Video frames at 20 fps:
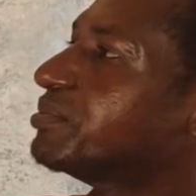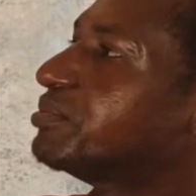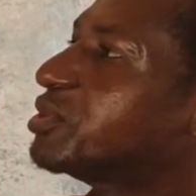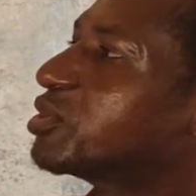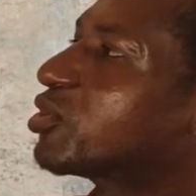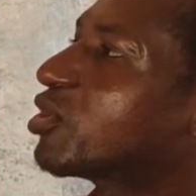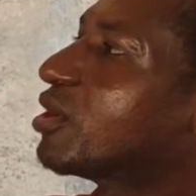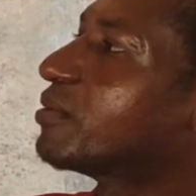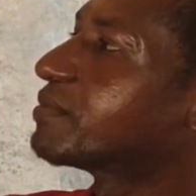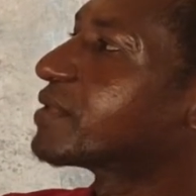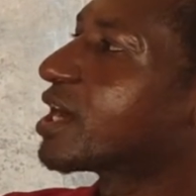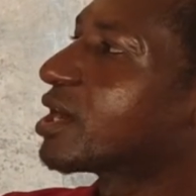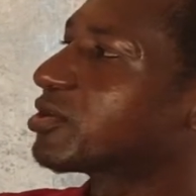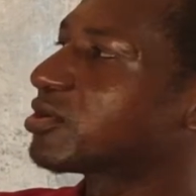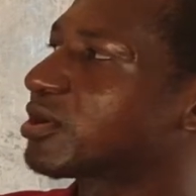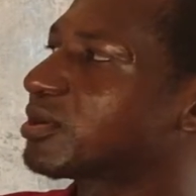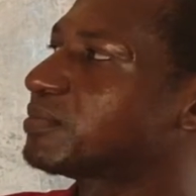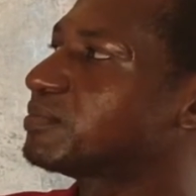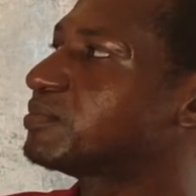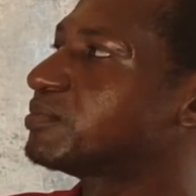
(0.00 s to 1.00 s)
it becomes
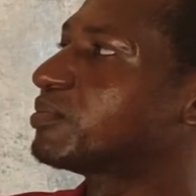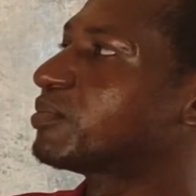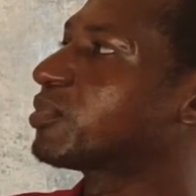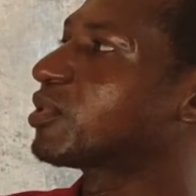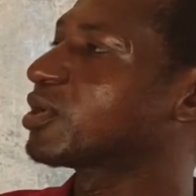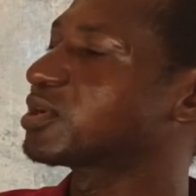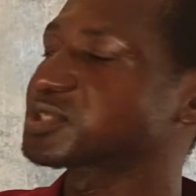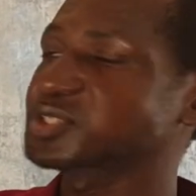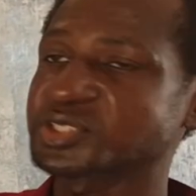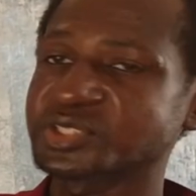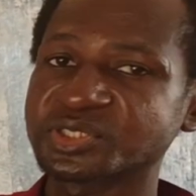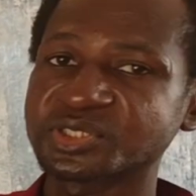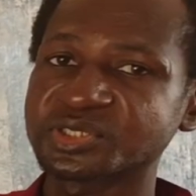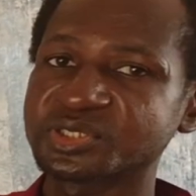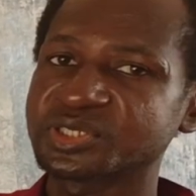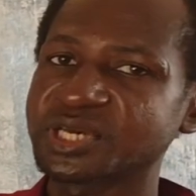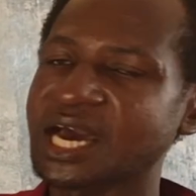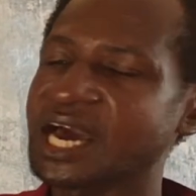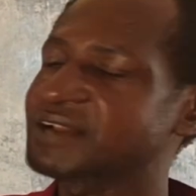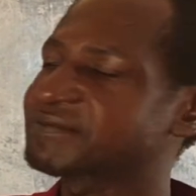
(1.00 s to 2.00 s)
radon
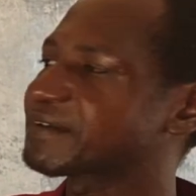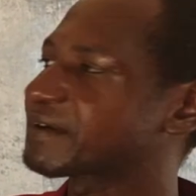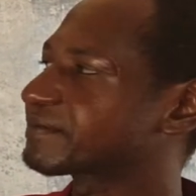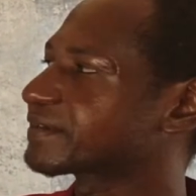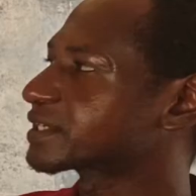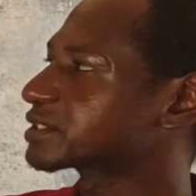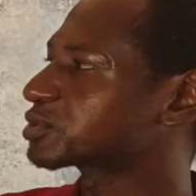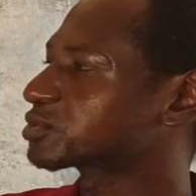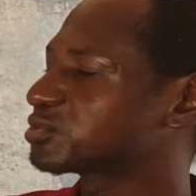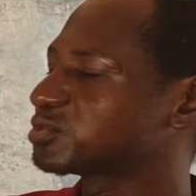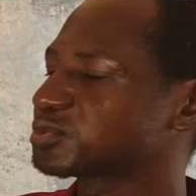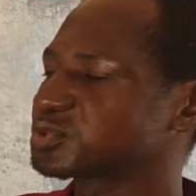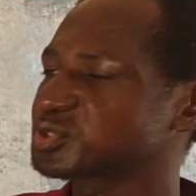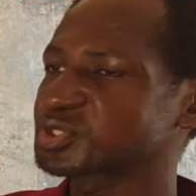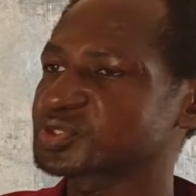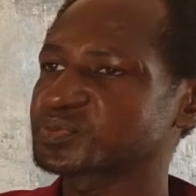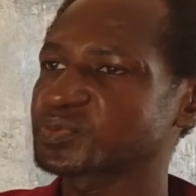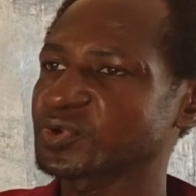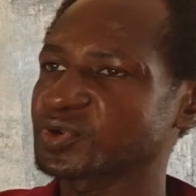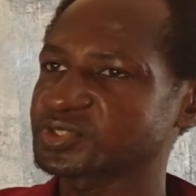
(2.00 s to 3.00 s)
plus alpha
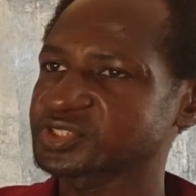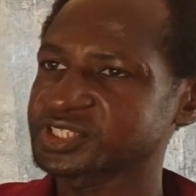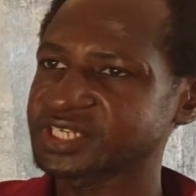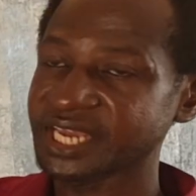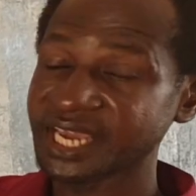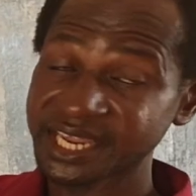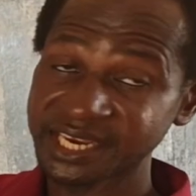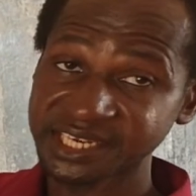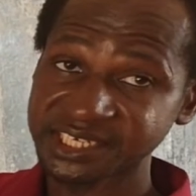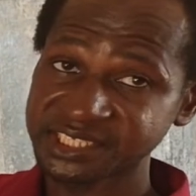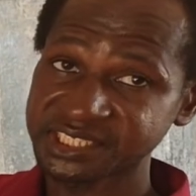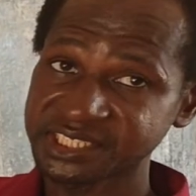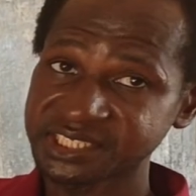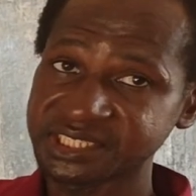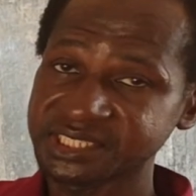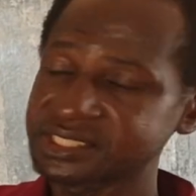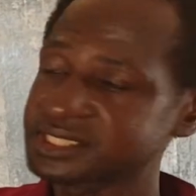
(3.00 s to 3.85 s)
particles plus the energy.